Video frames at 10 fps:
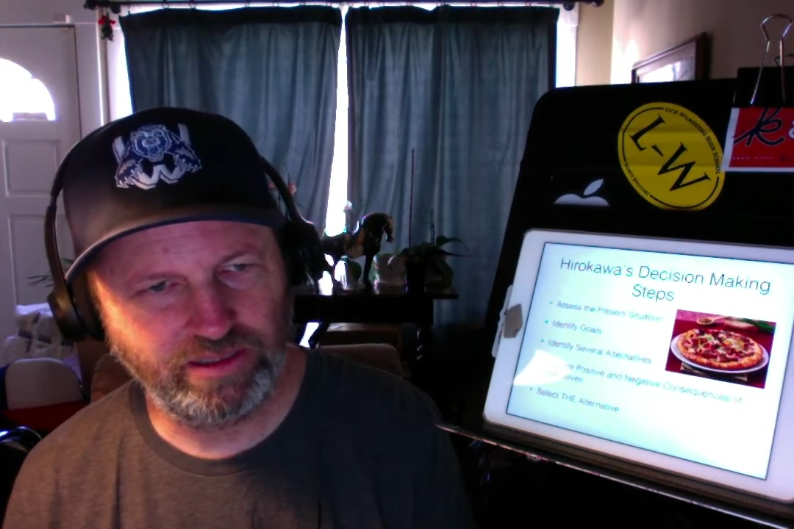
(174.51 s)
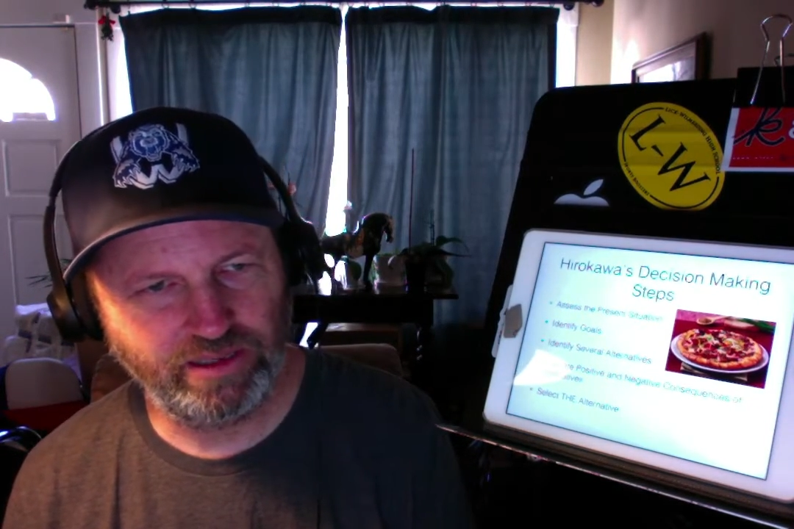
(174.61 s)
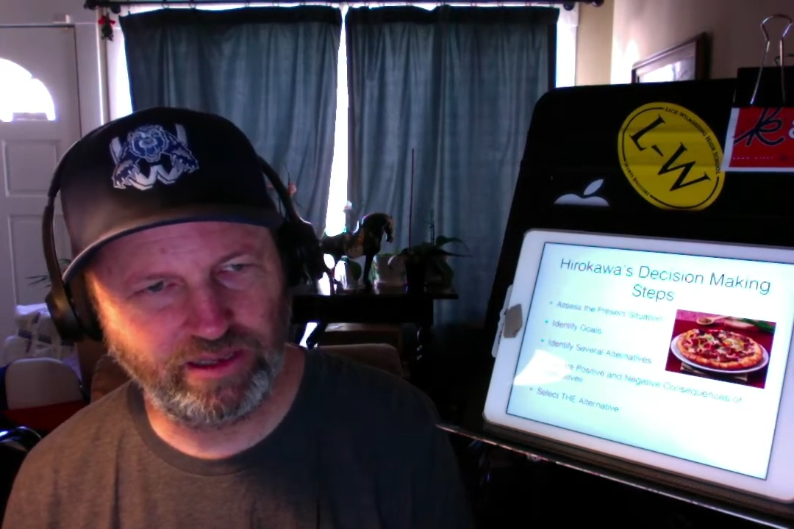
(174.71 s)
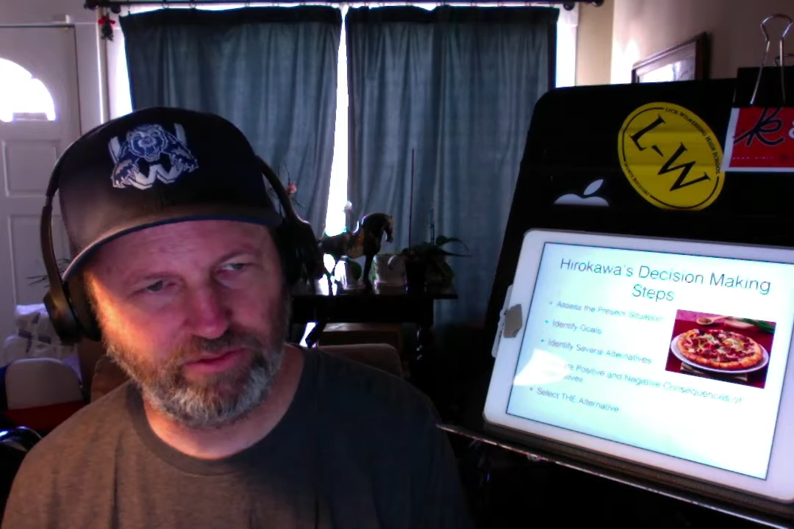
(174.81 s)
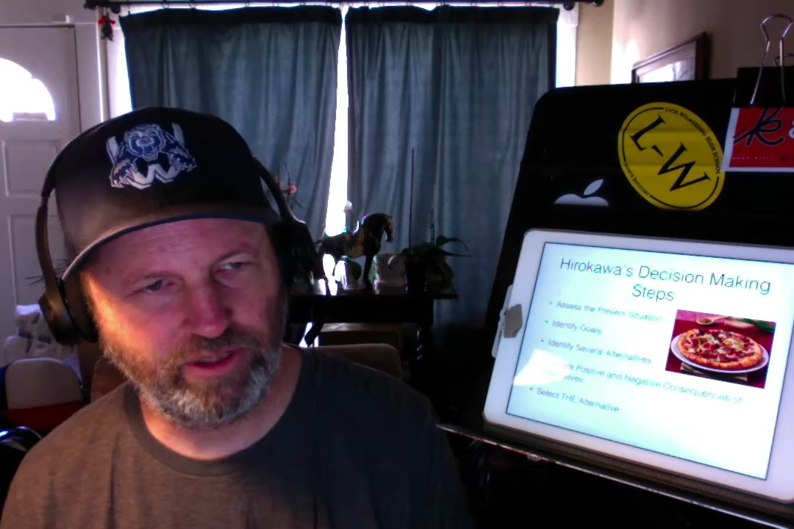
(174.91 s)

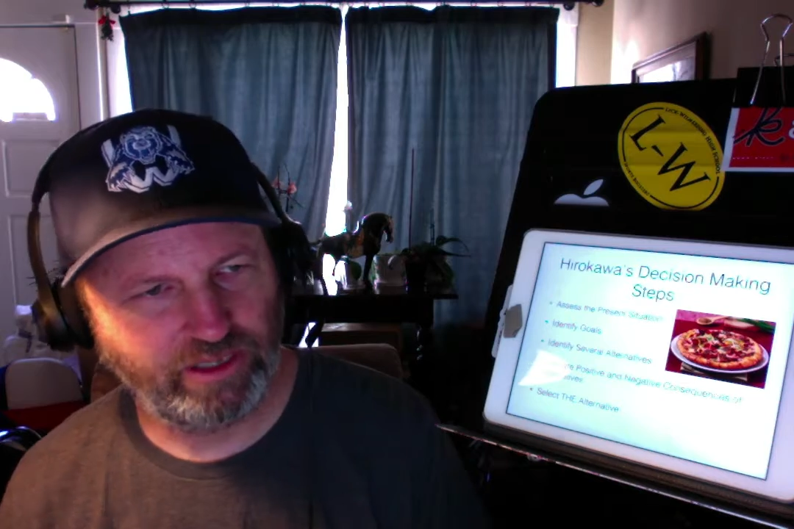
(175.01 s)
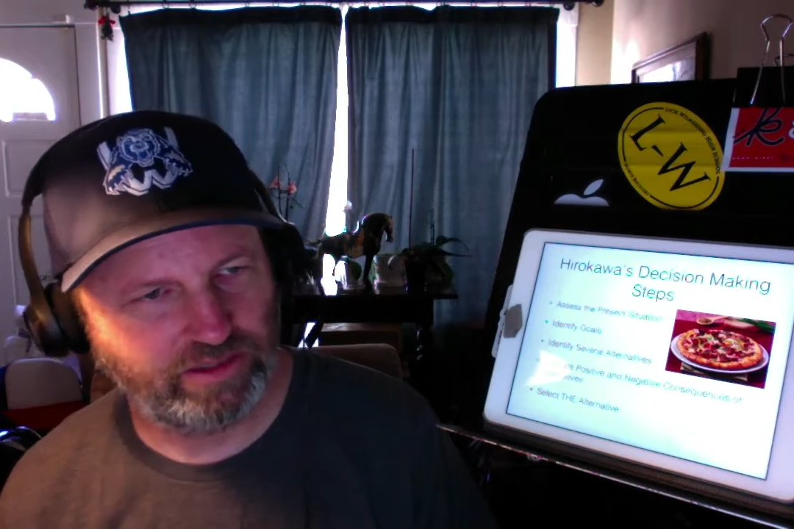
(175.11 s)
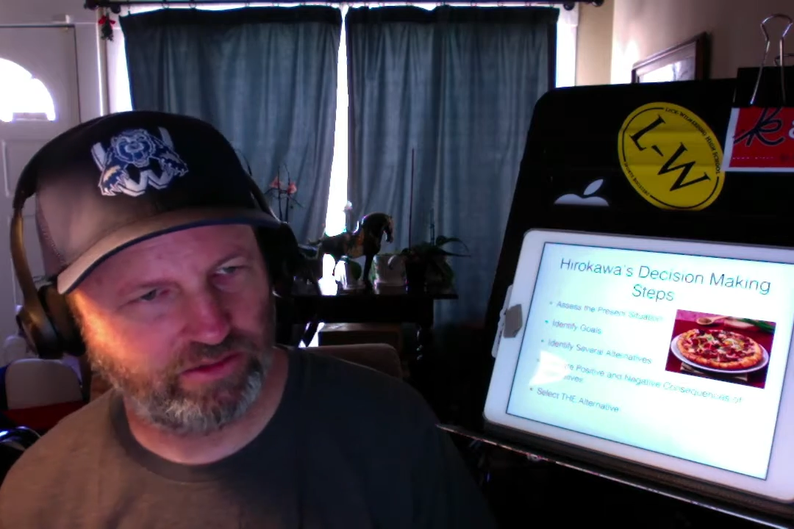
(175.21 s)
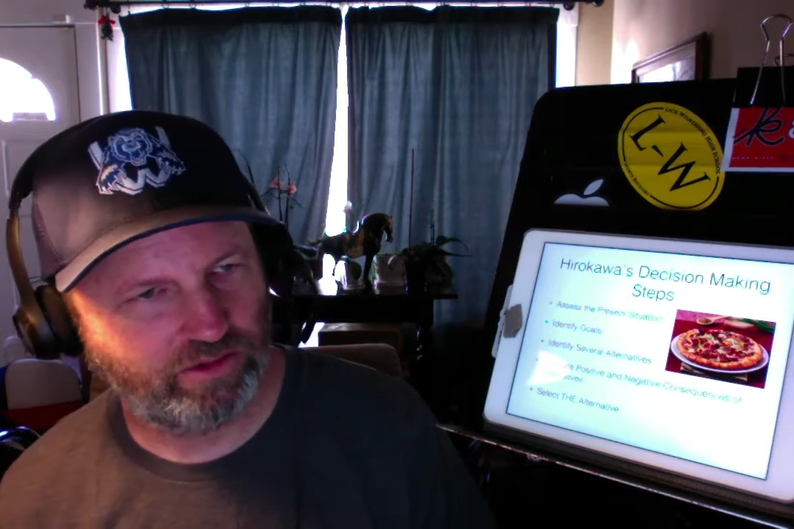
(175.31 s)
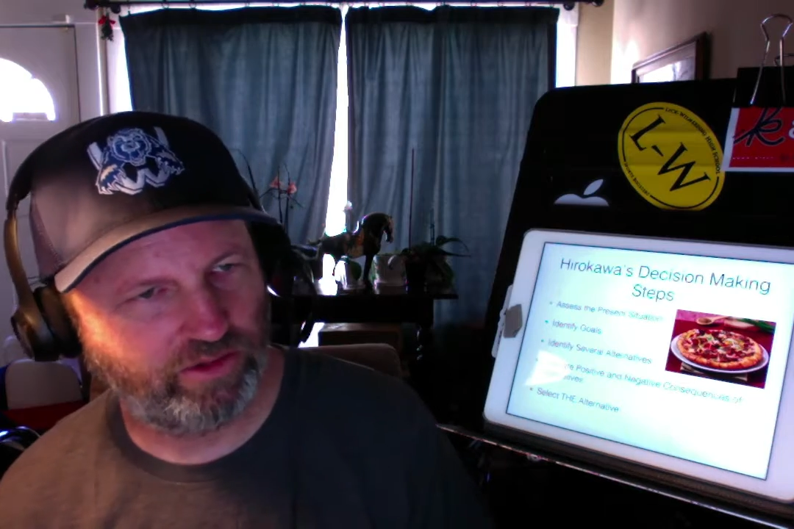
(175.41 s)
not really
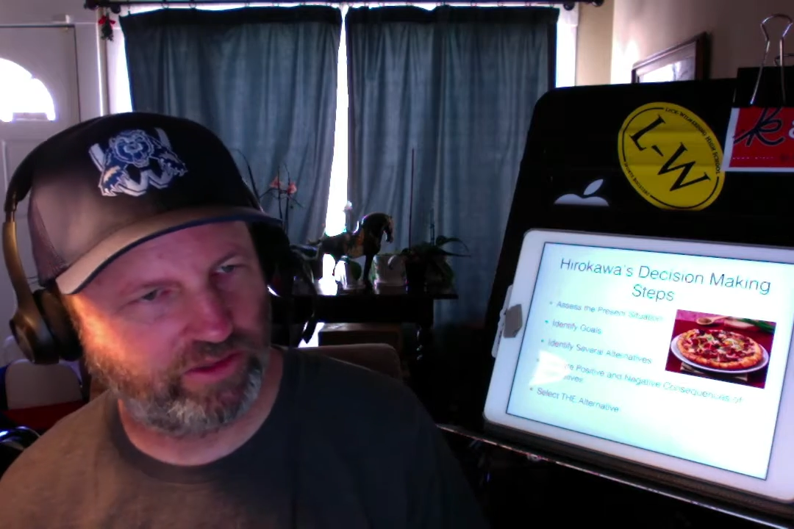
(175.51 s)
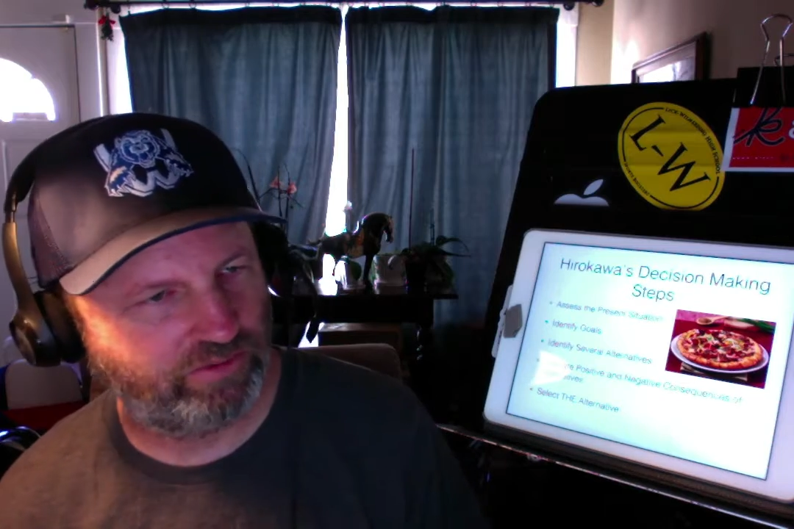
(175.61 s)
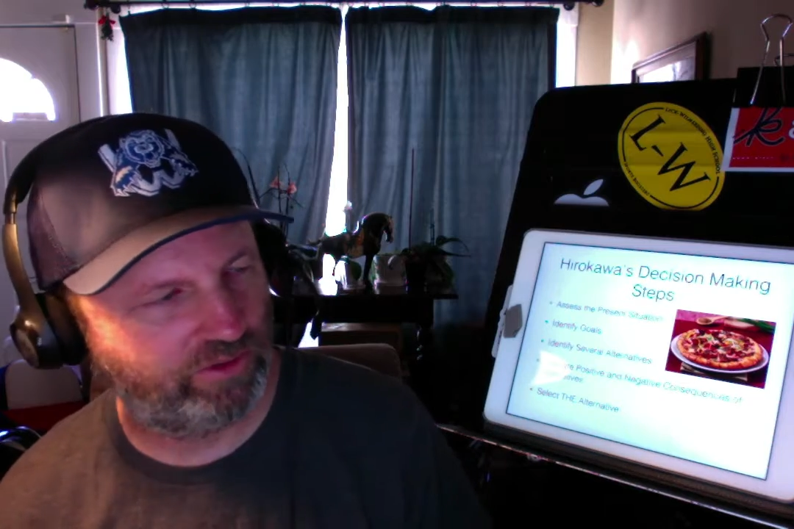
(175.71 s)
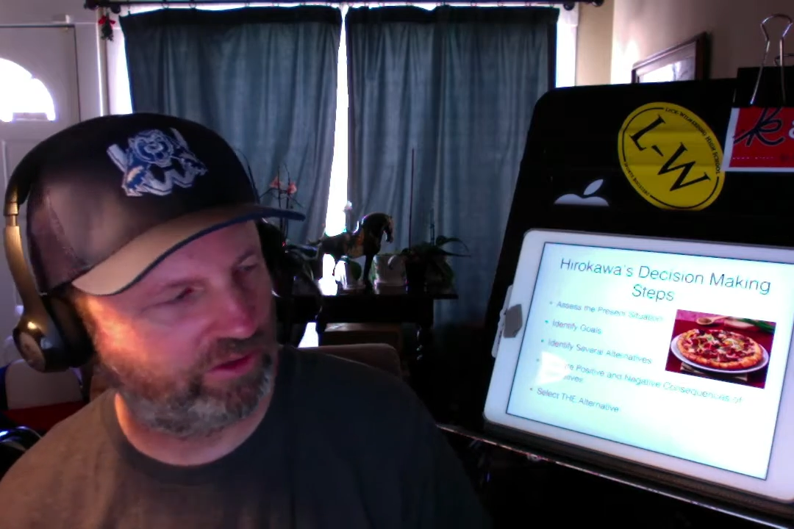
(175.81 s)
consider all the different